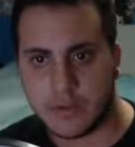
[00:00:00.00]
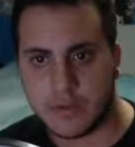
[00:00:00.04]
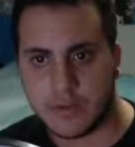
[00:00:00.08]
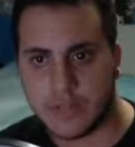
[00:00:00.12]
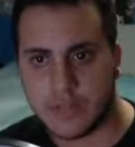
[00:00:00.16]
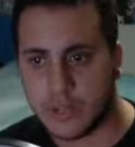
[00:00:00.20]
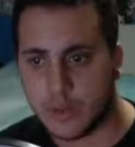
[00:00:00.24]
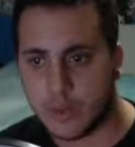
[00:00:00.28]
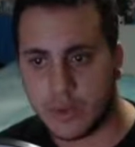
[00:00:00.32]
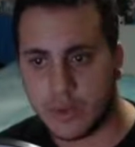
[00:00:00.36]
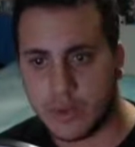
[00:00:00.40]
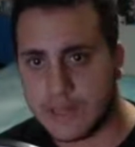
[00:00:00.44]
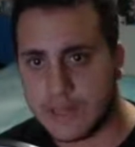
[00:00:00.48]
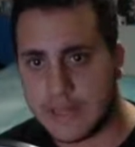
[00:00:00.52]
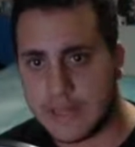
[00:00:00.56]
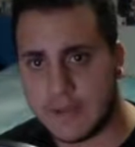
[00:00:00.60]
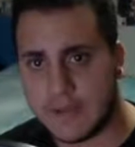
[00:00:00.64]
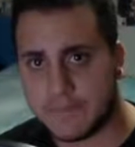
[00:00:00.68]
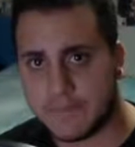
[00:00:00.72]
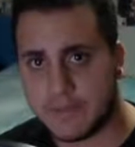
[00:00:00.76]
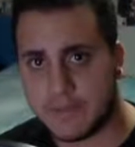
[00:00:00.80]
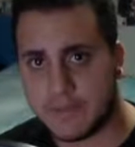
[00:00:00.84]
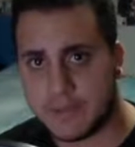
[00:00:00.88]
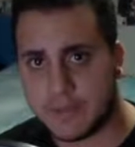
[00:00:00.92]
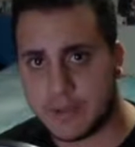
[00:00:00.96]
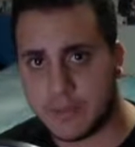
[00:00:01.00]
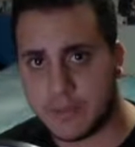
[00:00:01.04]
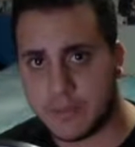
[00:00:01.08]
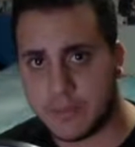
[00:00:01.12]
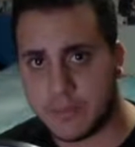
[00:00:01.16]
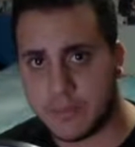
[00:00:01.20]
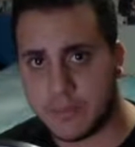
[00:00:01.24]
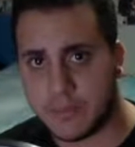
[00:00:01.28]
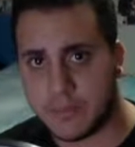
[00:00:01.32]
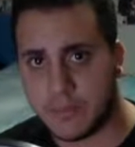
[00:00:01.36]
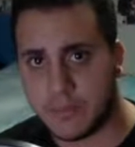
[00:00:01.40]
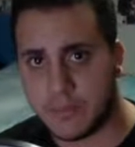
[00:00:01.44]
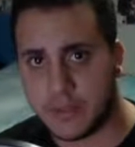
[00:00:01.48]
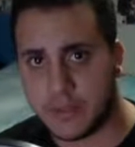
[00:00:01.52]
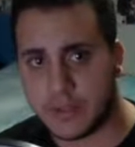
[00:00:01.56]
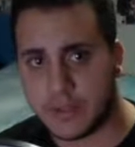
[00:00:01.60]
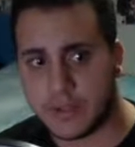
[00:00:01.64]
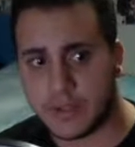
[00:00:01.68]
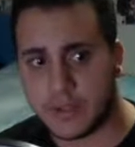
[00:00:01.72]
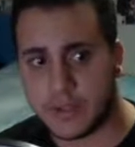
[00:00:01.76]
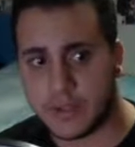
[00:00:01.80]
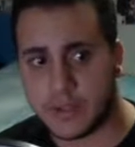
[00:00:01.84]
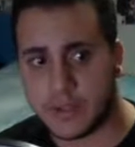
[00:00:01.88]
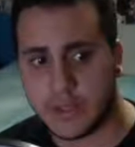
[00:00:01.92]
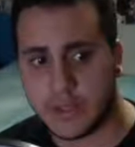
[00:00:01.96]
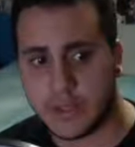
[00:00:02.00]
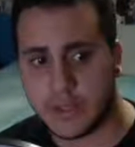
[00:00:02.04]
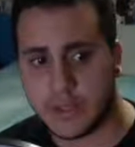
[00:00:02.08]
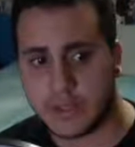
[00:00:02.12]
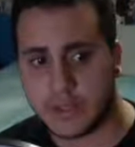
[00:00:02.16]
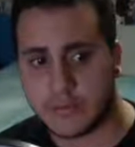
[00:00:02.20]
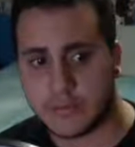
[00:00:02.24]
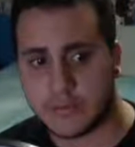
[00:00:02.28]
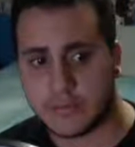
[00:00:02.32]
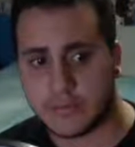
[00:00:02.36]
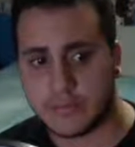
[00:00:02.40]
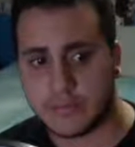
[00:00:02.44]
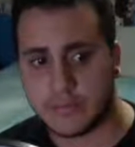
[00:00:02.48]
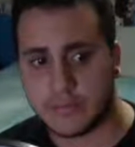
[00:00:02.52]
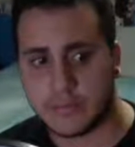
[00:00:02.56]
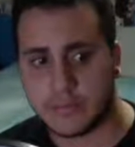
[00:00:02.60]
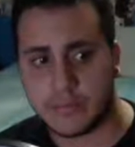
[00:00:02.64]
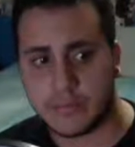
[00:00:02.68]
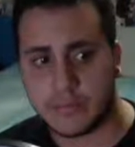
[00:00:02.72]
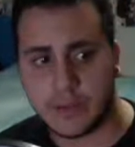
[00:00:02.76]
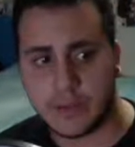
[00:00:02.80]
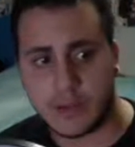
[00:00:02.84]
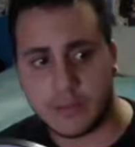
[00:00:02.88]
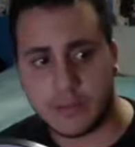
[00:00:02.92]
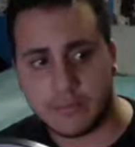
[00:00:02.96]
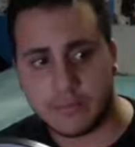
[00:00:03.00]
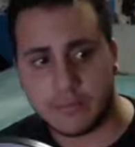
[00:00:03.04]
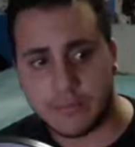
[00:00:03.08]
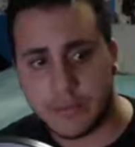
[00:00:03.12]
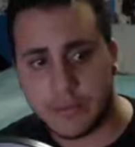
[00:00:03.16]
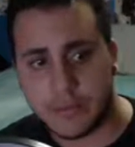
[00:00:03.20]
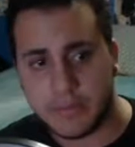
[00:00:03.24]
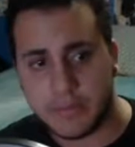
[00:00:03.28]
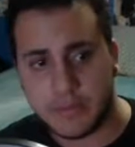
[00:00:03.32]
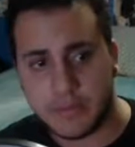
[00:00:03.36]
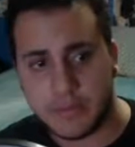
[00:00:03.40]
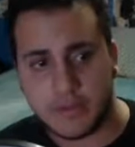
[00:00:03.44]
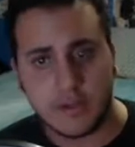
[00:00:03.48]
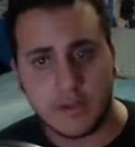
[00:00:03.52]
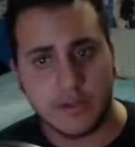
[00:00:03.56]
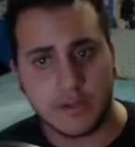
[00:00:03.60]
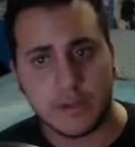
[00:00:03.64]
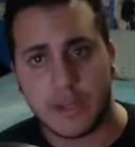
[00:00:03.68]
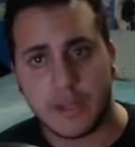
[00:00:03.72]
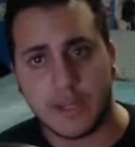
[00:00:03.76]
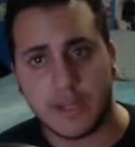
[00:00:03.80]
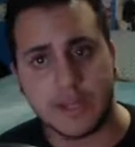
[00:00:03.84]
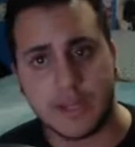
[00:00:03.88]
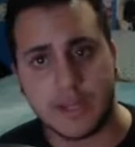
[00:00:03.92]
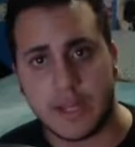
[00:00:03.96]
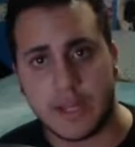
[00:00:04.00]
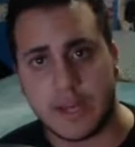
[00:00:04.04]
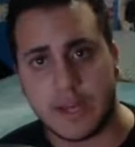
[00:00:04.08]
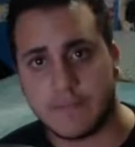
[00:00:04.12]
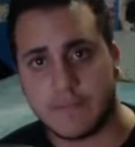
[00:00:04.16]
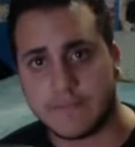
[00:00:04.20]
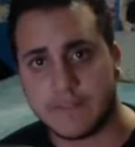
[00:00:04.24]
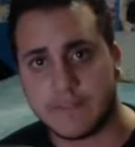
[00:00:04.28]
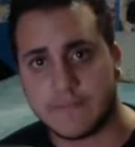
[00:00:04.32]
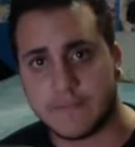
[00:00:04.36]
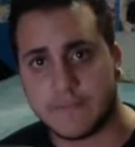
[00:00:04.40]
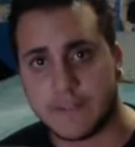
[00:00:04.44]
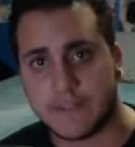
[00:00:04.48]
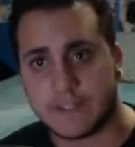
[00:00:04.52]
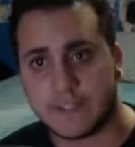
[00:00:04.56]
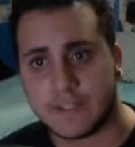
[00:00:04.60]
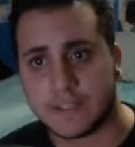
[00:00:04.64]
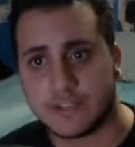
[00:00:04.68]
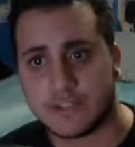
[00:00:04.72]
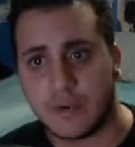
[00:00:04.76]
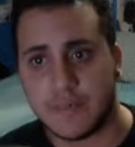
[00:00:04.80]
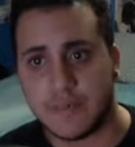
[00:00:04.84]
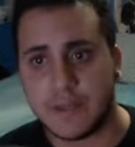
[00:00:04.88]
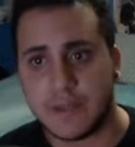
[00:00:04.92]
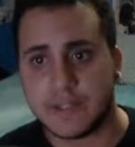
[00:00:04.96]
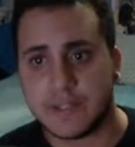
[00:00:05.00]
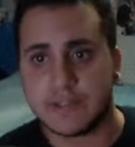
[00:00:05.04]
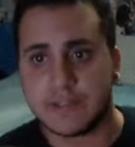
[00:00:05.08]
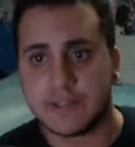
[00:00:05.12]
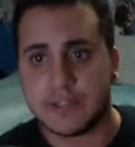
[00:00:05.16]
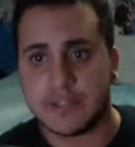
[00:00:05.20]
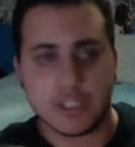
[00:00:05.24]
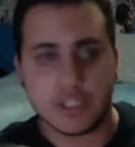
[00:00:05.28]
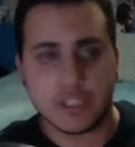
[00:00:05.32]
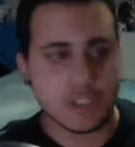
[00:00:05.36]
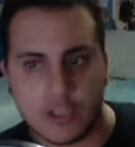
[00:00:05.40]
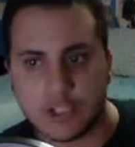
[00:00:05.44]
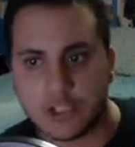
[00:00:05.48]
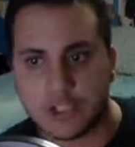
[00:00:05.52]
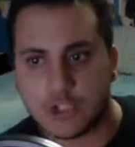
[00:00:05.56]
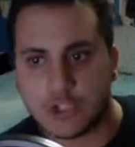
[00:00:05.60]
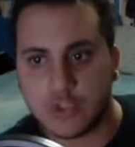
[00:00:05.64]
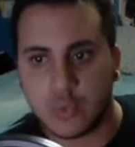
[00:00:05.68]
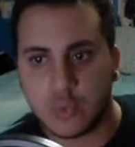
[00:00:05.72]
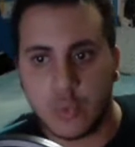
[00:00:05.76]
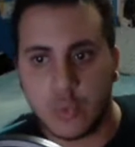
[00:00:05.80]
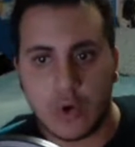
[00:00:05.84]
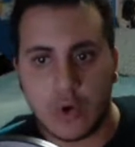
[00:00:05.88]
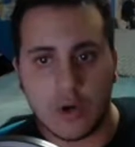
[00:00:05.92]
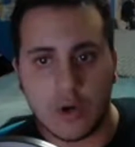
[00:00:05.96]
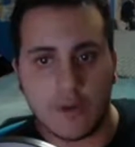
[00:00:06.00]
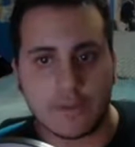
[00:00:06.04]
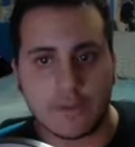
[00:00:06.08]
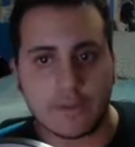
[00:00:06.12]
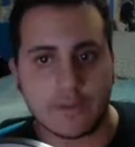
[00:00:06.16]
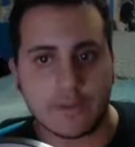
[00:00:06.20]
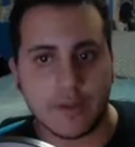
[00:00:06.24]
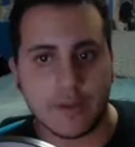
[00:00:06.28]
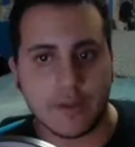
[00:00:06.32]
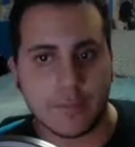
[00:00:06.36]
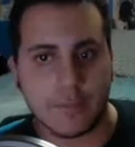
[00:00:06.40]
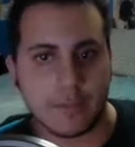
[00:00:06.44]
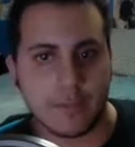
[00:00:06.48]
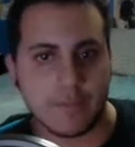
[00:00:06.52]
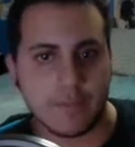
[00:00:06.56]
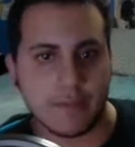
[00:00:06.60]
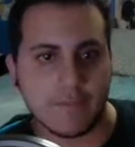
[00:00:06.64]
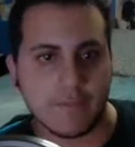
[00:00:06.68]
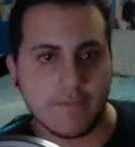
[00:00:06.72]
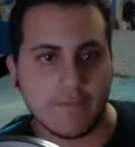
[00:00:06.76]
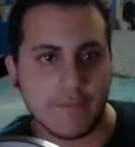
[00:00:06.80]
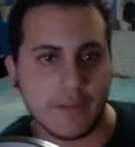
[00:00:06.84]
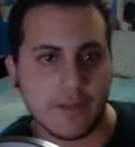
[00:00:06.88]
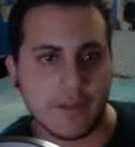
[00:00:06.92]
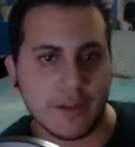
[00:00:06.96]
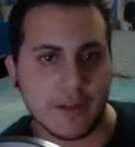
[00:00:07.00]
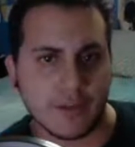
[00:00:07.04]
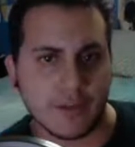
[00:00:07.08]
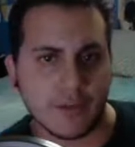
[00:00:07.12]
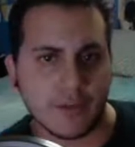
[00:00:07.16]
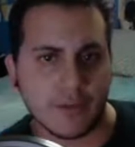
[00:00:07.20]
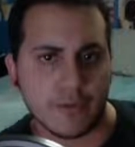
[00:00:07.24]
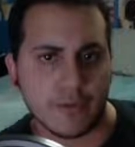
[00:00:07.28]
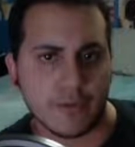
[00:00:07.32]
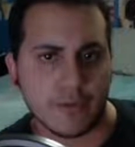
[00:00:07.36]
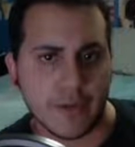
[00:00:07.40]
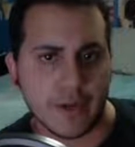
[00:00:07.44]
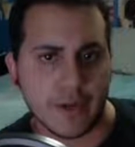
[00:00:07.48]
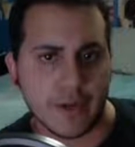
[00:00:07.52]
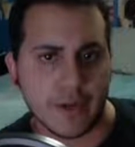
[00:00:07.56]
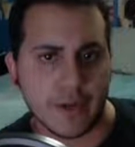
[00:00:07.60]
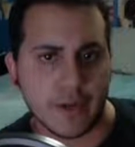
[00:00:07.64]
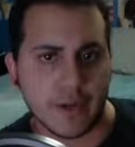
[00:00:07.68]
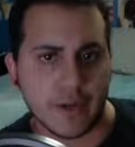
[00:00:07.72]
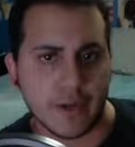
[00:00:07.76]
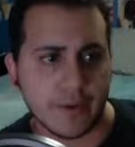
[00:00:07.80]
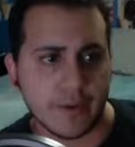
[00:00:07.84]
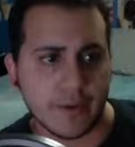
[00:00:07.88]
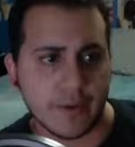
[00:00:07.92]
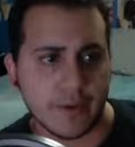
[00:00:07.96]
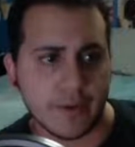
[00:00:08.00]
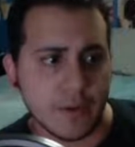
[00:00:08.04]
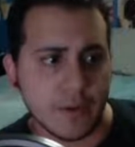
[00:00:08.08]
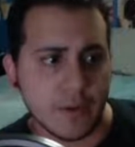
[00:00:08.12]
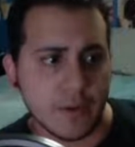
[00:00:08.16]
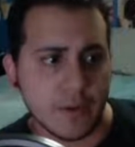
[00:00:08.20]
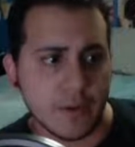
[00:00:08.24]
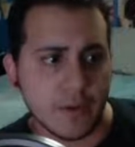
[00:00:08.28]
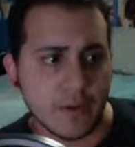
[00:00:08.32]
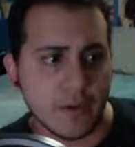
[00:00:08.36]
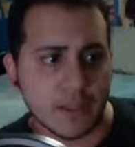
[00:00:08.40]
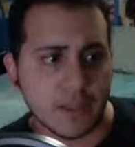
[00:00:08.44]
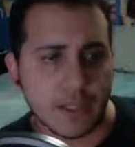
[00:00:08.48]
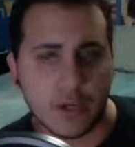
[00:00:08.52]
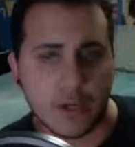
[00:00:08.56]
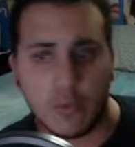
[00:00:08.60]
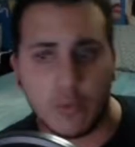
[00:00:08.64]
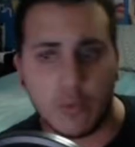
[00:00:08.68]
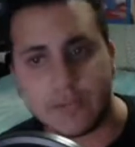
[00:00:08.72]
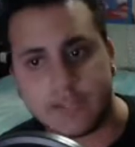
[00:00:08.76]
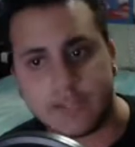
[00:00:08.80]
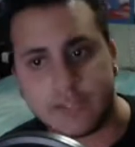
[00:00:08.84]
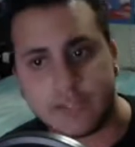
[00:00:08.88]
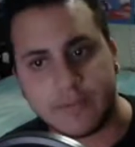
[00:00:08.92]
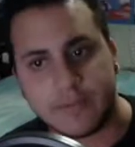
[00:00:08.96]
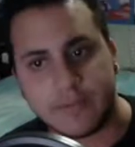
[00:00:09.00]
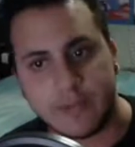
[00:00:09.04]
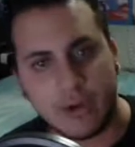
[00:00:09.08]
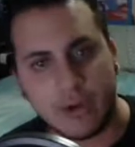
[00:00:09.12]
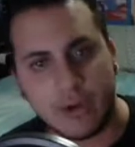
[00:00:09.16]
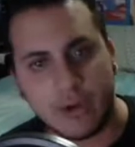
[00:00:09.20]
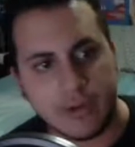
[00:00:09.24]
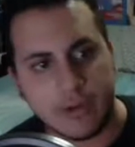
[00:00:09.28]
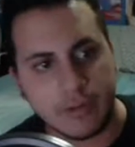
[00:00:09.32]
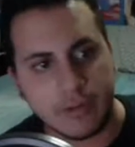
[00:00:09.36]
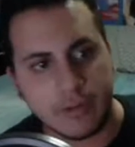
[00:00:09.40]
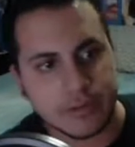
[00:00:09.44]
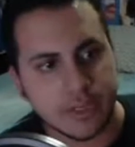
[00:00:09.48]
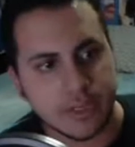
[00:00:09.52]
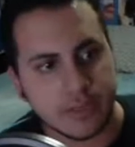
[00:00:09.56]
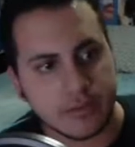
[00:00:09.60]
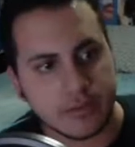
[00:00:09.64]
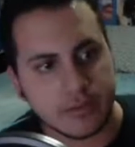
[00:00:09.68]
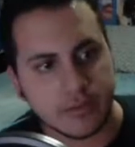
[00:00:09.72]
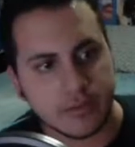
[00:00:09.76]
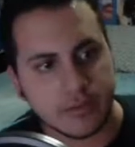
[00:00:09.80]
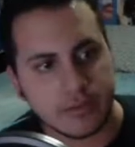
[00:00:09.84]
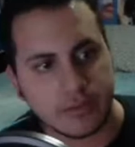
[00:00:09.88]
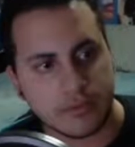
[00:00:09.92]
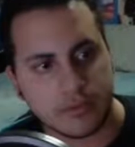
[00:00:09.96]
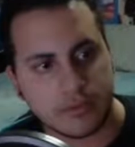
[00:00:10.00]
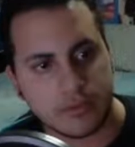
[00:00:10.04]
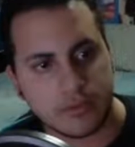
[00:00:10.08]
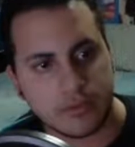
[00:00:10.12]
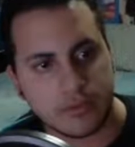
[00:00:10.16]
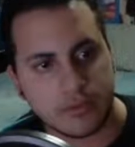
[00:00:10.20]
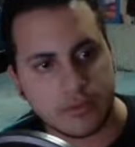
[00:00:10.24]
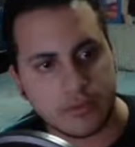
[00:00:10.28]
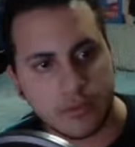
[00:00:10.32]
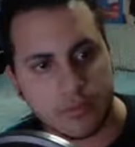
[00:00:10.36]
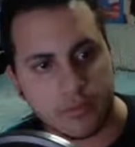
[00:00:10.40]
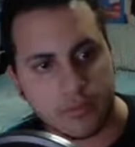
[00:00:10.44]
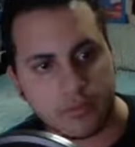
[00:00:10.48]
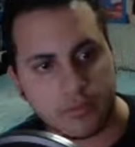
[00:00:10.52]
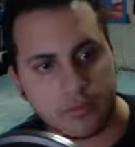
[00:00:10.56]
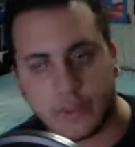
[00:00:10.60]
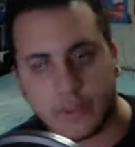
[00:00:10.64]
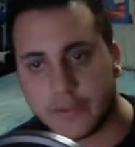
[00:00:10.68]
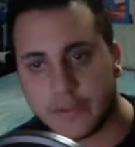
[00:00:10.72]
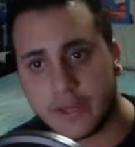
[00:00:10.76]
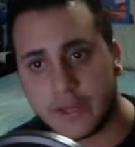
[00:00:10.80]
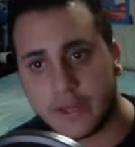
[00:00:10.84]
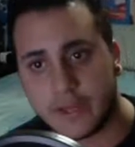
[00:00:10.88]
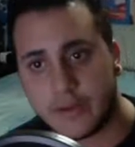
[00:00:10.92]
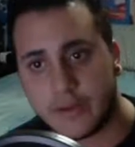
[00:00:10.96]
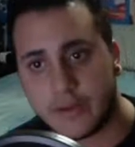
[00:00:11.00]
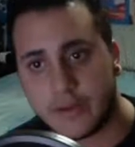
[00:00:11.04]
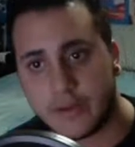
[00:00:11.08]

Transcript: They were laughing at me at one point, and me being young, I didn't have a defense, so I basically just swerved and like put my foot in her rear. Like, it wasn't even hard. It was like that.